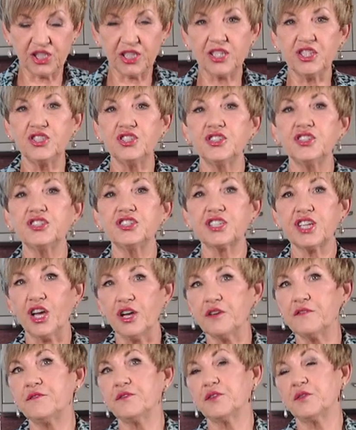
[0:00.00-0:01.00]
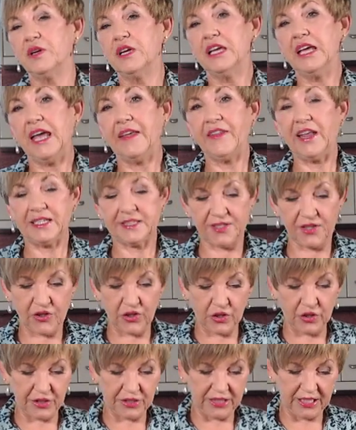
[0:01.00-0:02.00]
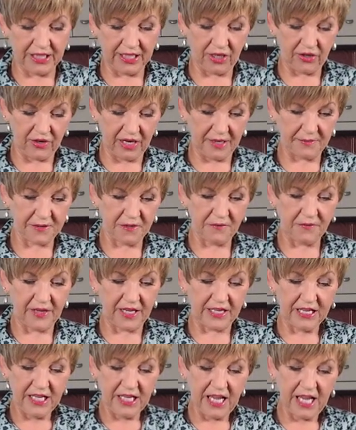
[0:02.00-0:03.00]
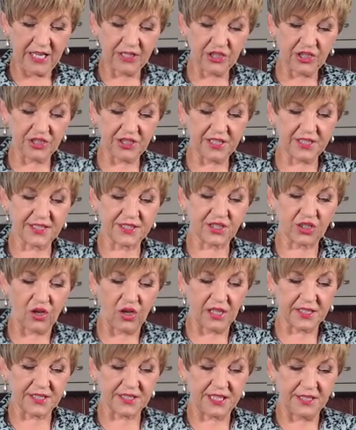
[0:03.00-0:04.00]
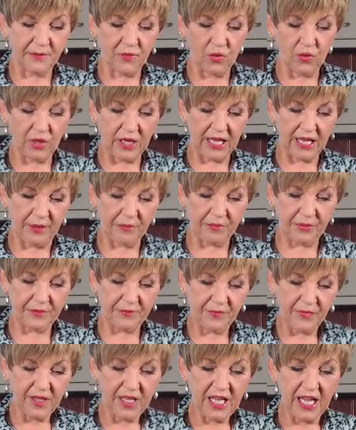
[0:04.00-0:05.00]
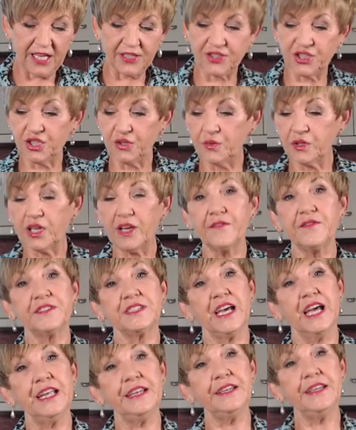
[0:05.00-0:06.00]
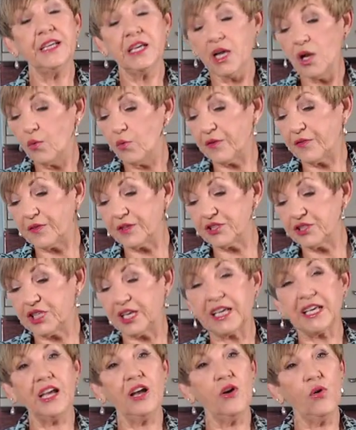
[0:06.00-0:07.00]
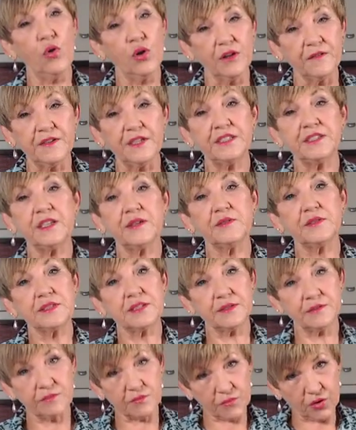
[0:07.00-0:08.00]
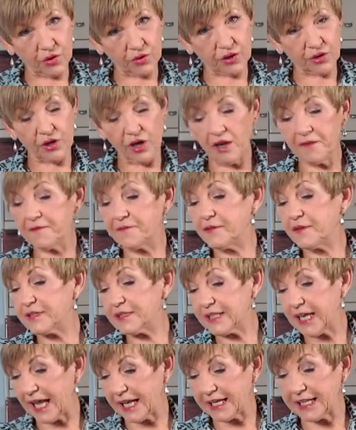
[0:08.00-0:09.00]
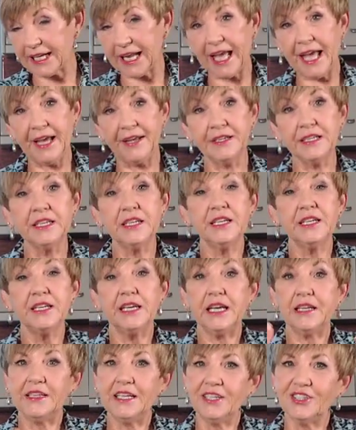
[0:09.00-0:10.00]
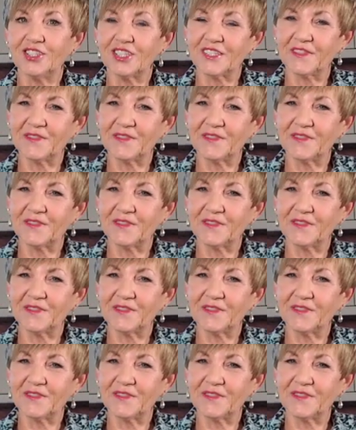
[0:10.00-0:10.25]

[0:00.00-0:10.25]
you can do the tofu, and that's 13 grams of fat. And you just dice them all up. And do what I've done with the chicken, all of it. Cook it off, take it out, and then just